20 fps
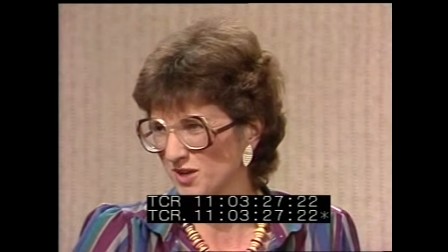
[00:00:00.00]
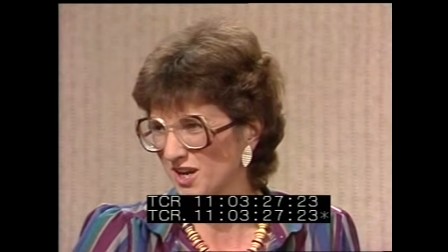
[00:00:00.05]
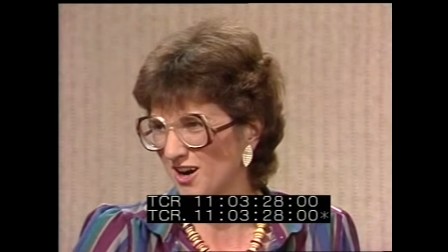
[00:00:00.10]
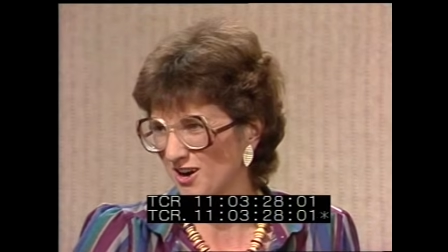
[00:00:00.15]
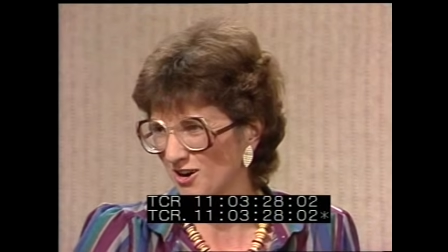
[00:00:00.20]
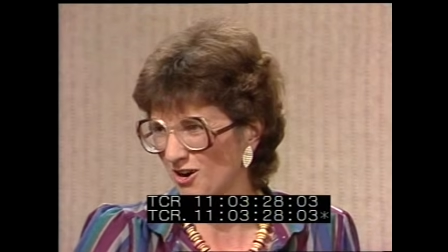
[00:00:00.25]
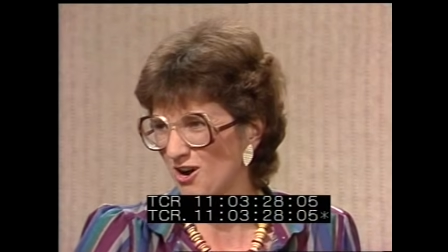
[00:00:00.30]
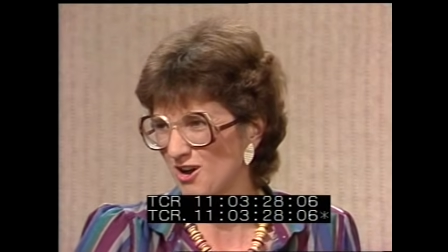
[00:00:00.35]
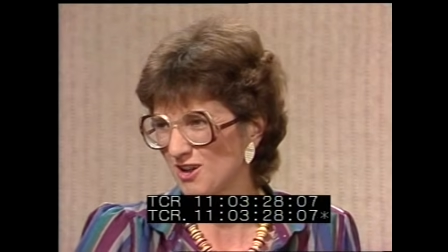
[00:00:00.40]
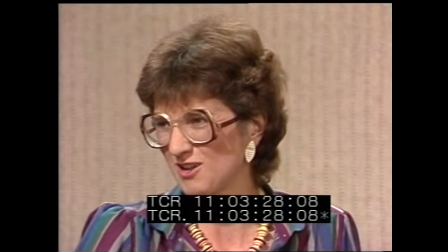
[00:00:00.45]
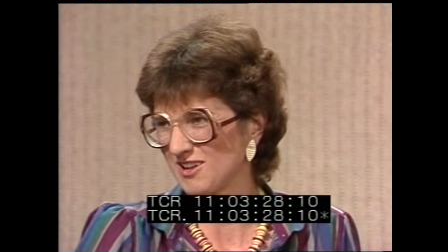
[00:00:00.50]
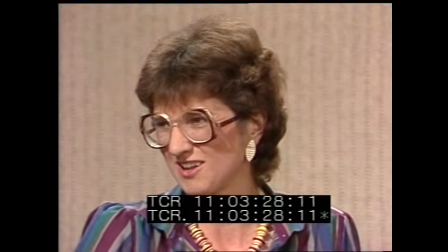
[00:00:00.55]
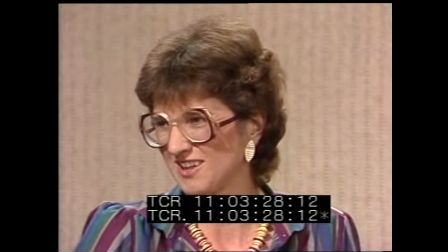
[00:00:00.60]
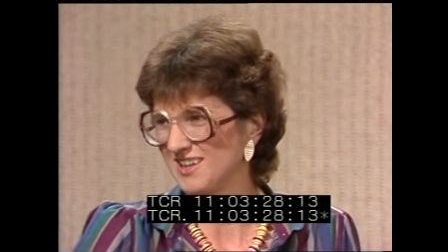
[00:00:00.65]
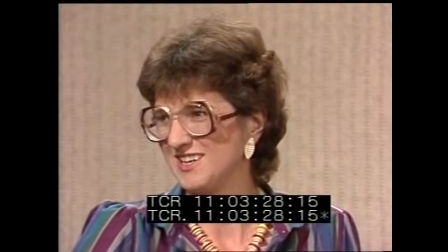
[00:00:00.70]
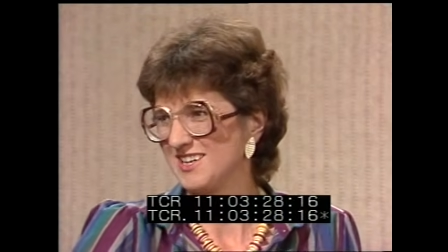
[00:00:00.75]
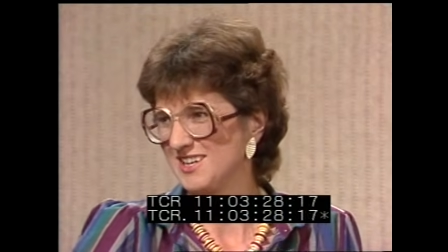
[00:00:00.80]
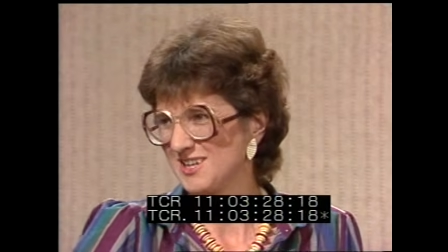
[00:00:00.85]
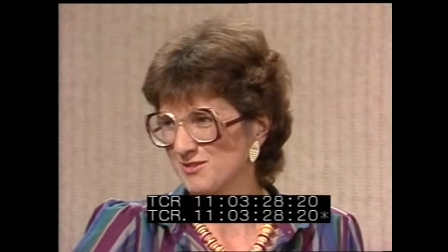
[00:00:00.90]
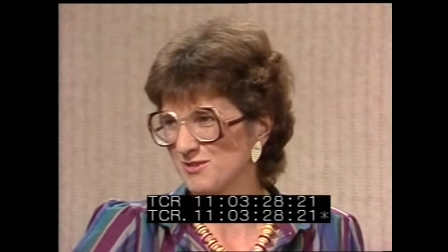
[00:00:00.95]
We are all
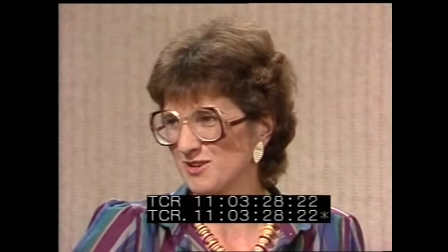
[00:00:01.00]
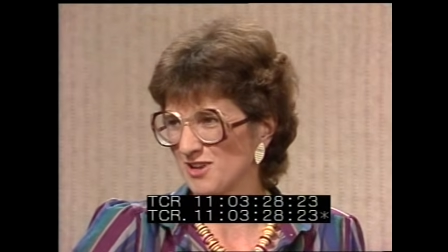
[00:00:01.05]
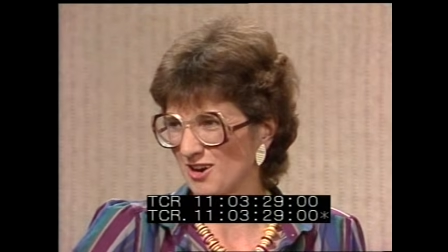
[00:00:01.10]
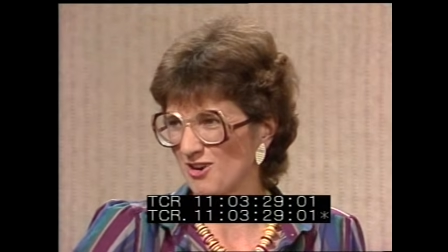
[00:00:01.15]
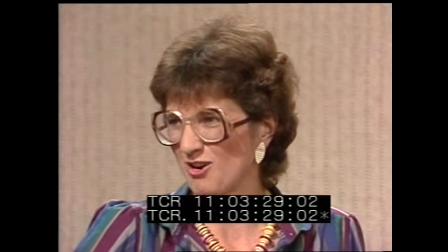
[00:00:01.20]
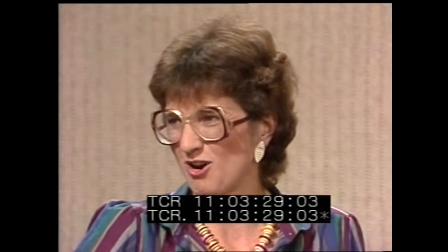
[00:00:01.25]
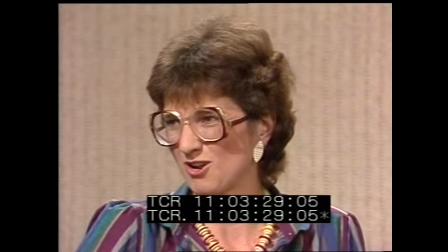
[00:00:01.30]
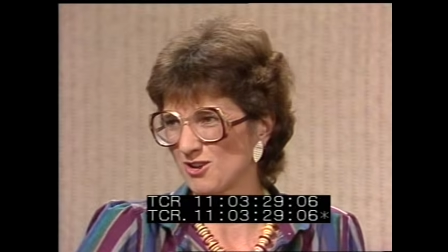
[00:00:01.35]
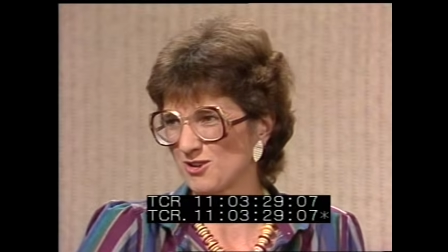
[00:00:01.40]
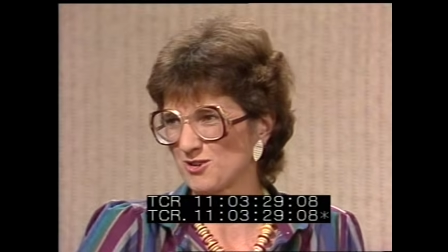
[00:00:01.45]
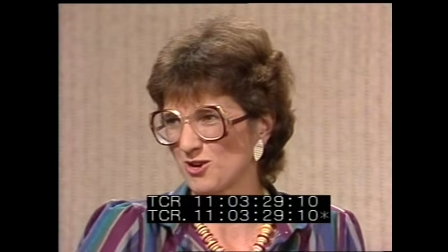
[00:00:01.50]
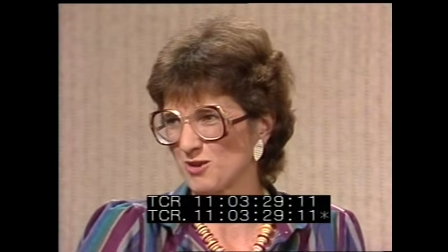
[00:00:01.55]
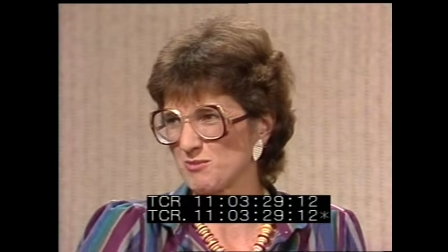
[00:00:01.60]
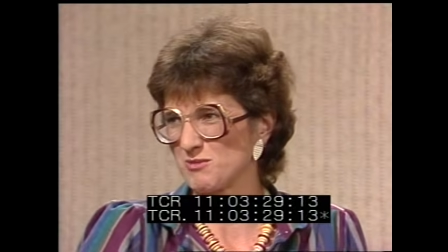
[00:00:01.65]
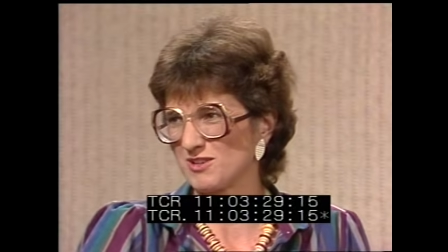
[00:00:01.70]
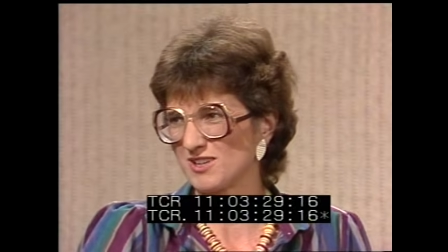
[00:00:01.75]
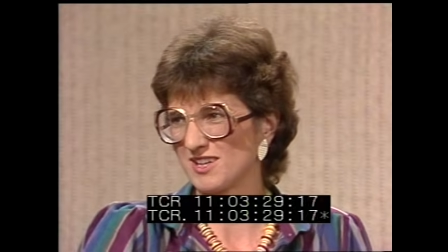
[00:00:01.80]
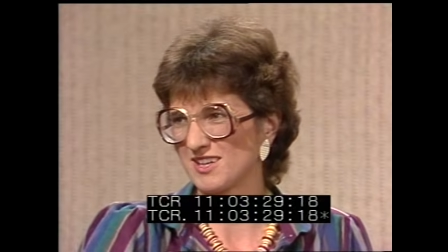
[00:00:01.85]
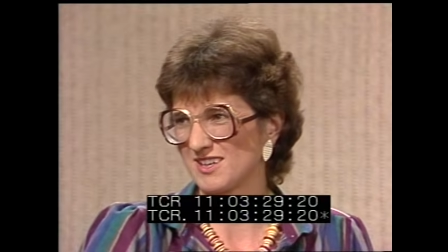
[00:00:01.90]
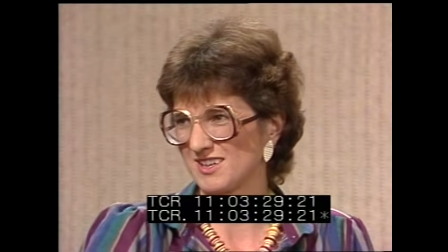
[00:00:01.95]

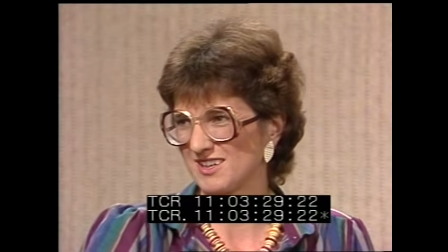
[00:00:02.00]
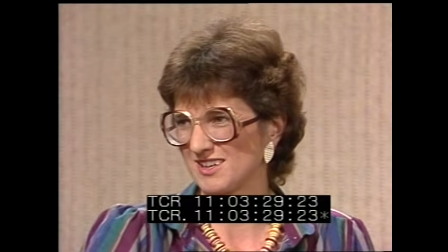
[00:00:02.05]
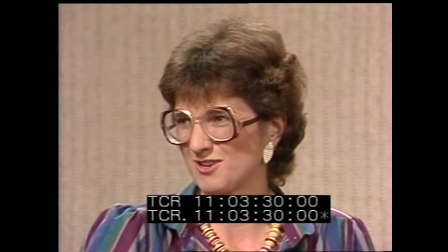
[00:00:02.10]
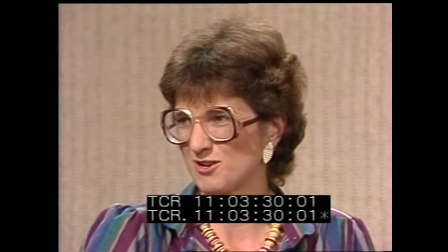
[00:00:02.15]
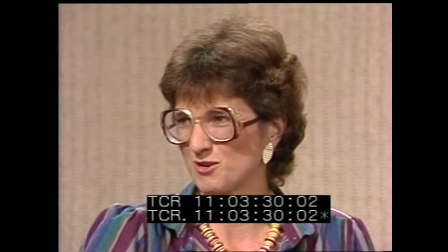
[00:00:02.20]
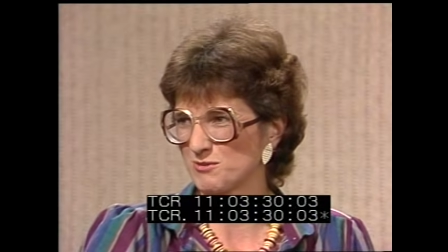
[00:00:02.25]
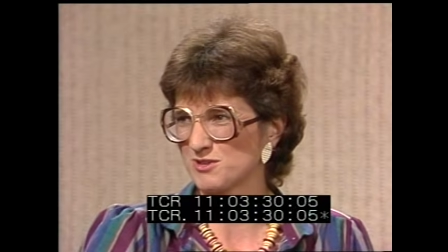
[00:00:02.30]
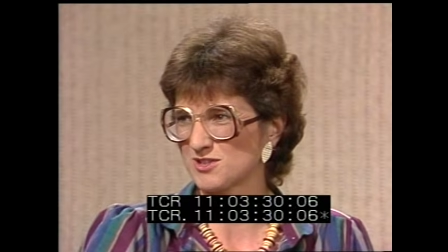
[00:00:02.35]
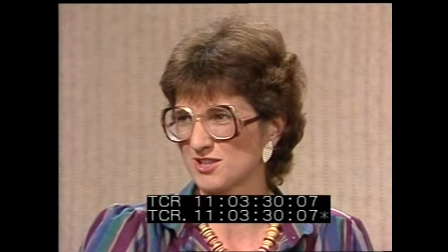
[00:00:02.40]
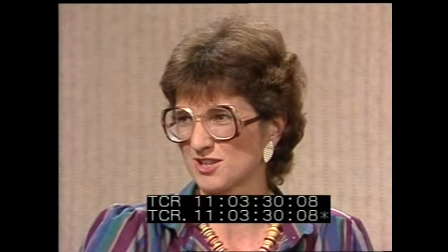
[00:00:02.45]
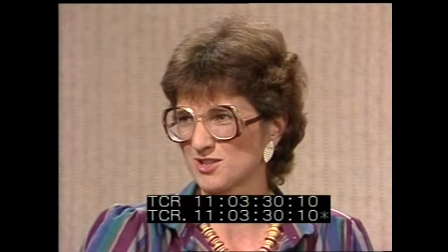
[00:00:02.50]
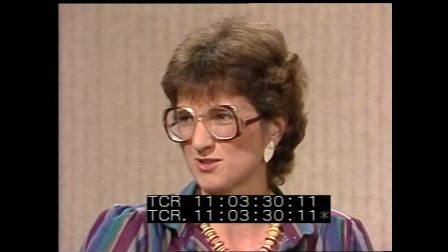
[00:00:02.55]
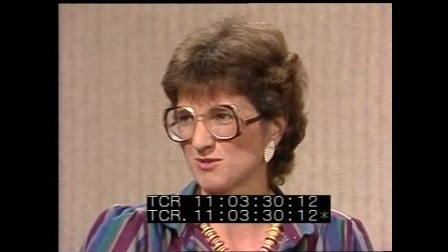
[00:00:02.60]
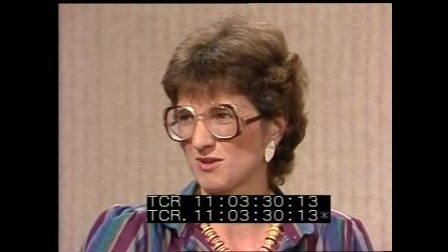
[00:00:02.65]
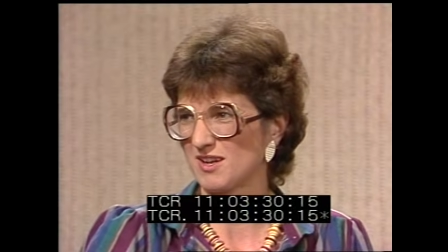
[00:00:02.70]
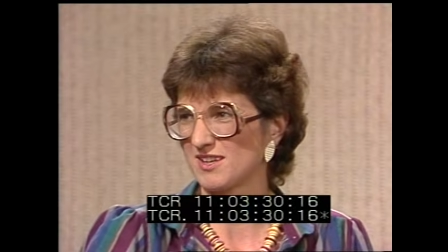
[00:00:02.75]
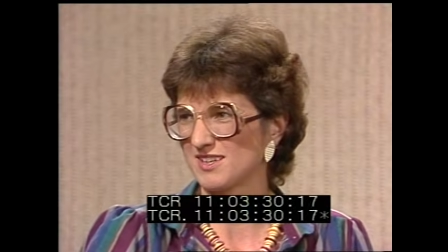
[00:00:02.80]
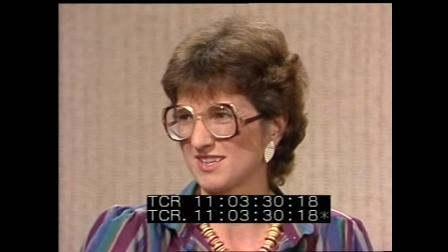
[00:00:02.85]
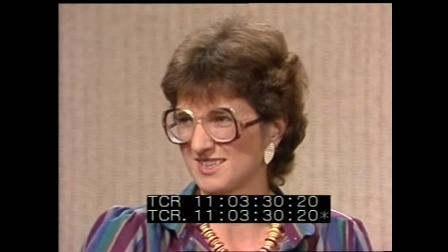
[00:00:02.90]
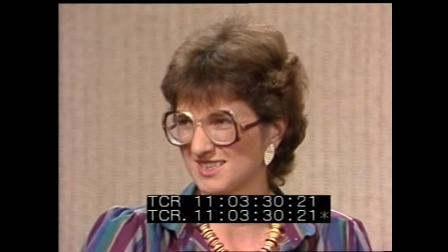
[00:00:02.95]
normal.
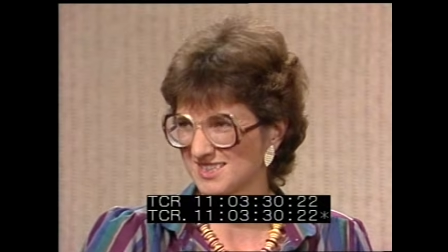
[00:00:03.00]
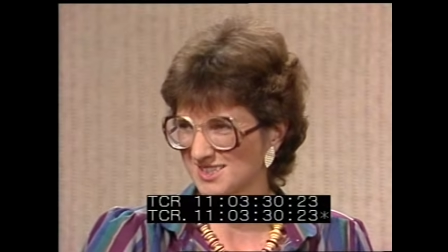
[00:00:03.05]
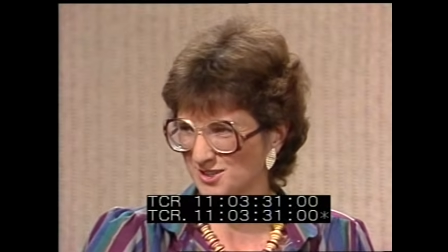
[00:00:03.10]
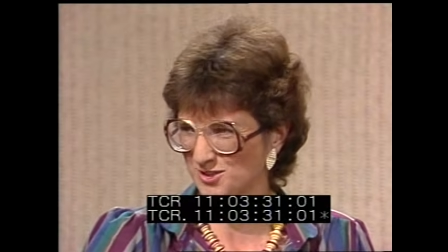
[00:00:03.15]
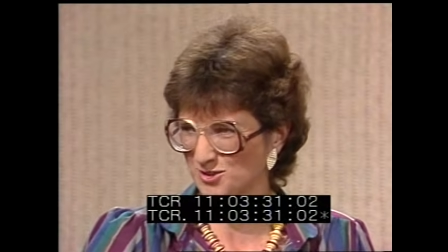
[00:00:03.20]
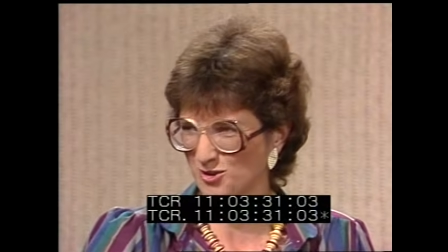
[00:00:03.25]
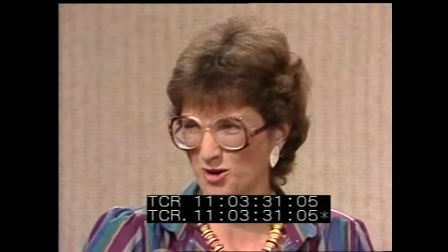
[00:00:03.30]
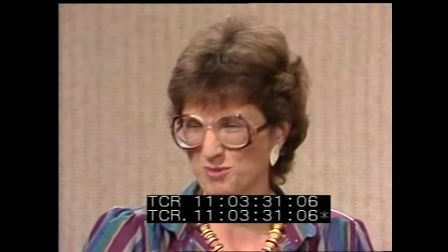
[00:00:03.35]
Homosexuality is a